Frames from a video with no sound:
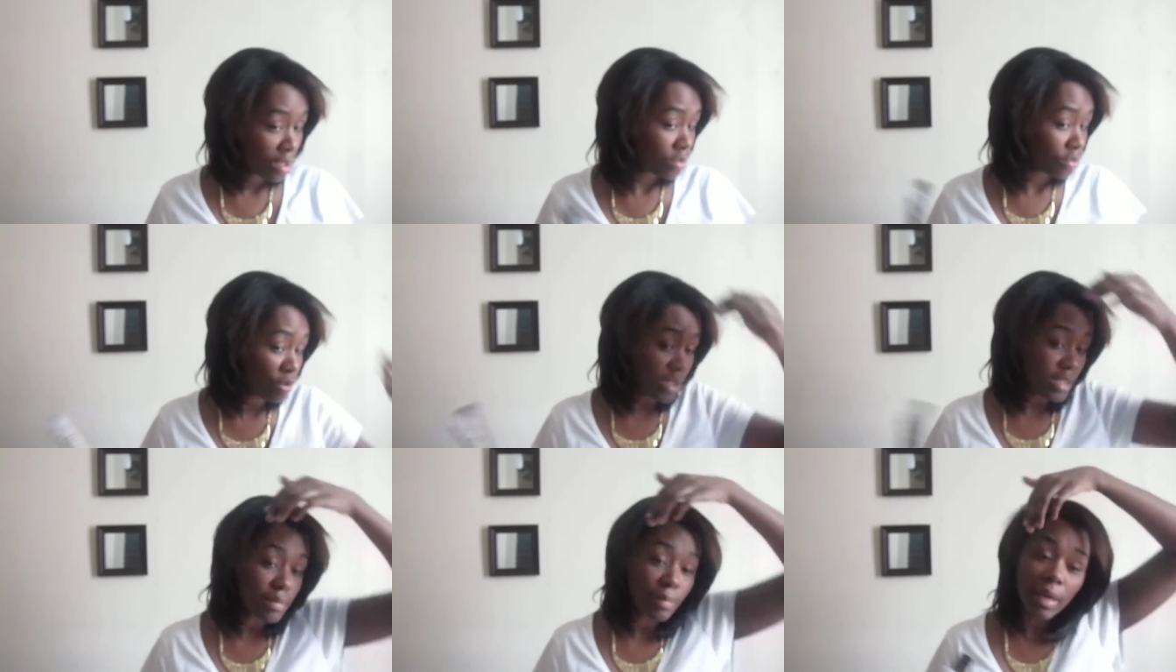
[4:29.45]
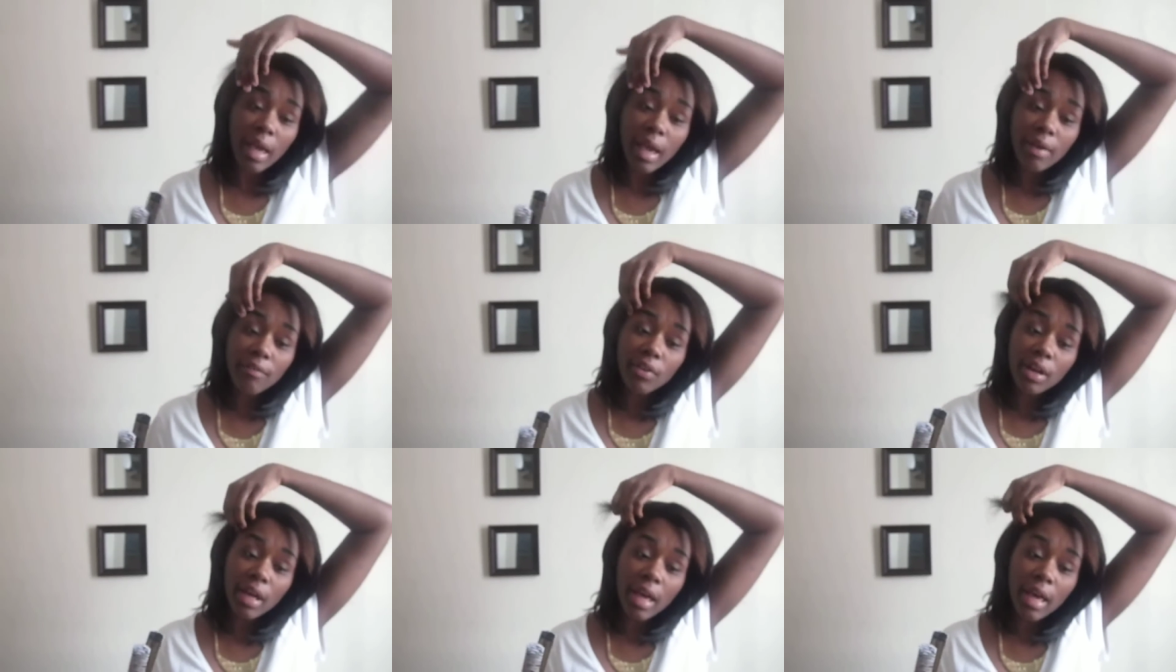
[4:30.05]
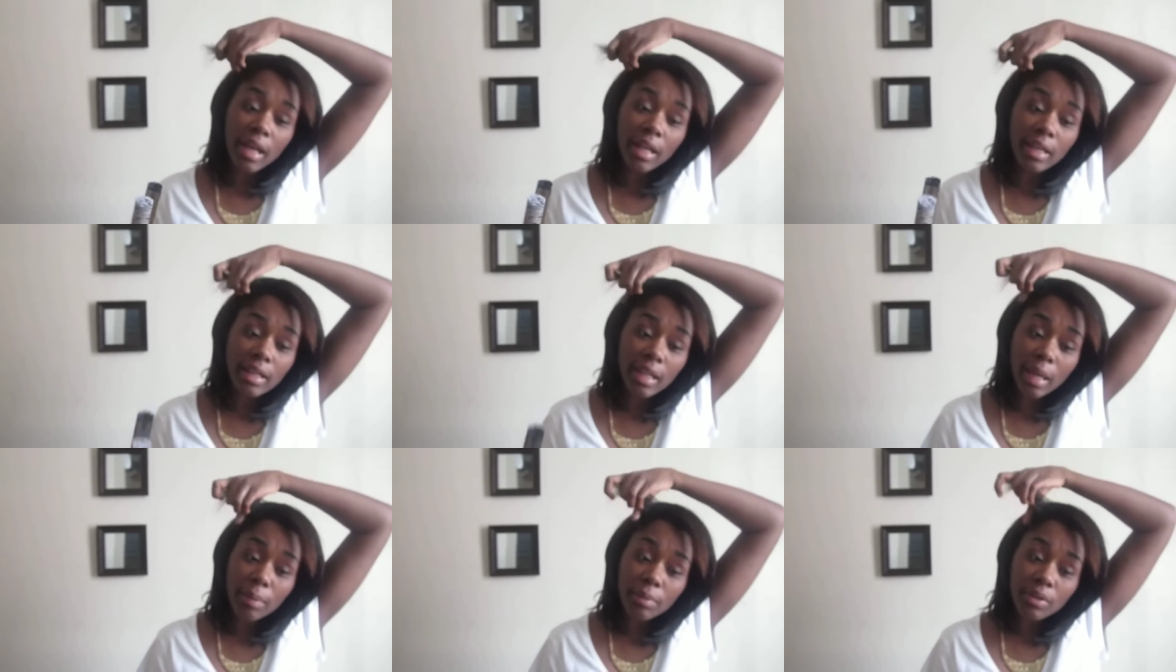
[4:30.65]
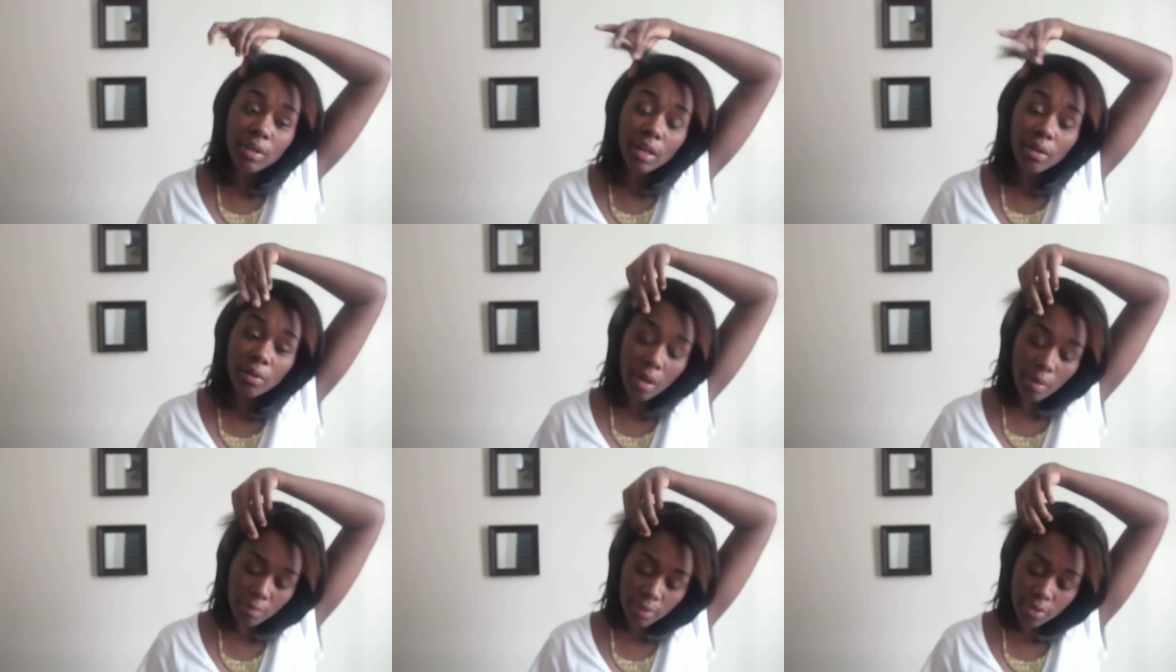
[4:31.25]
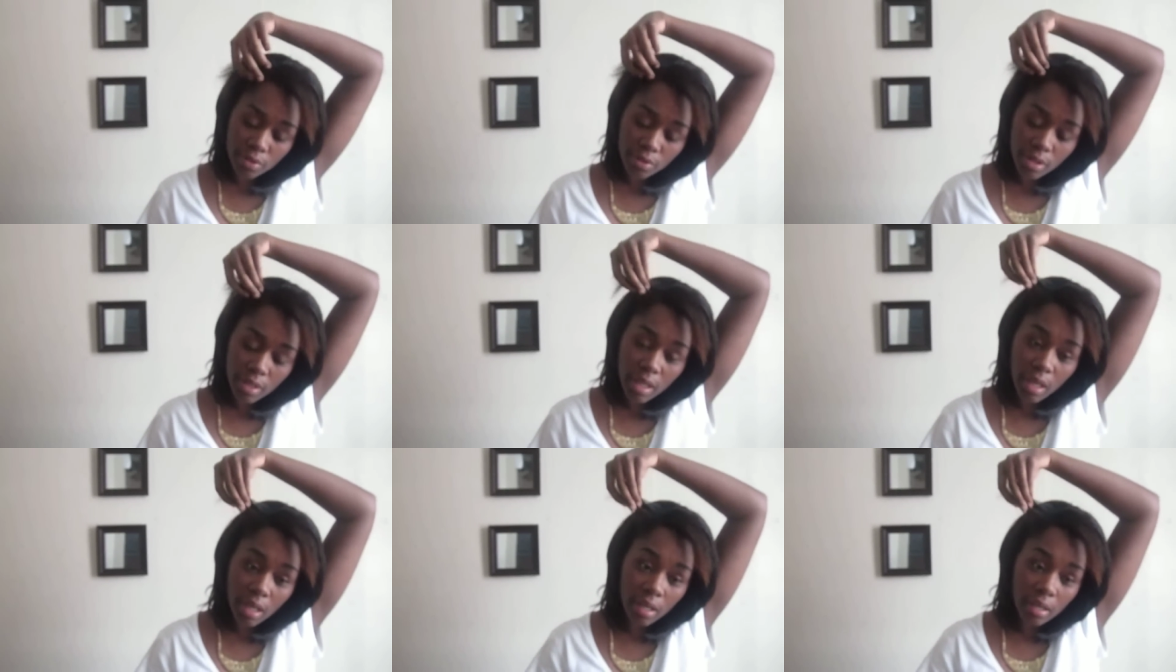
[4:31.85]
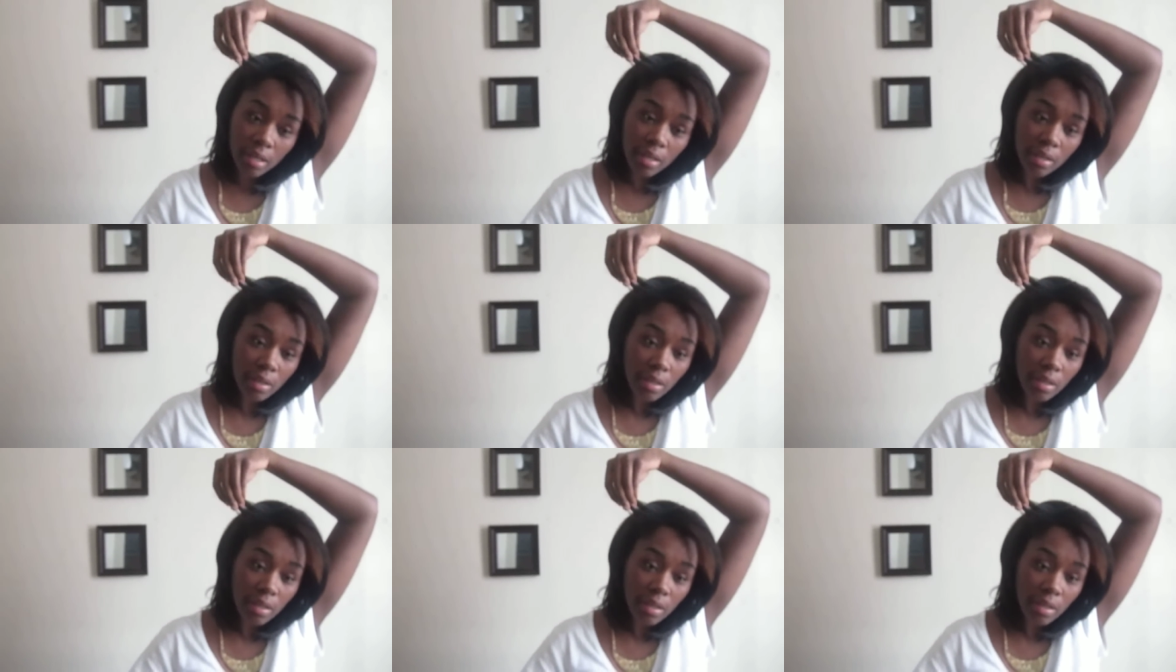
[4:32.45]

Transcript: Trust me, I've already had heat damage and I do not want to do it again.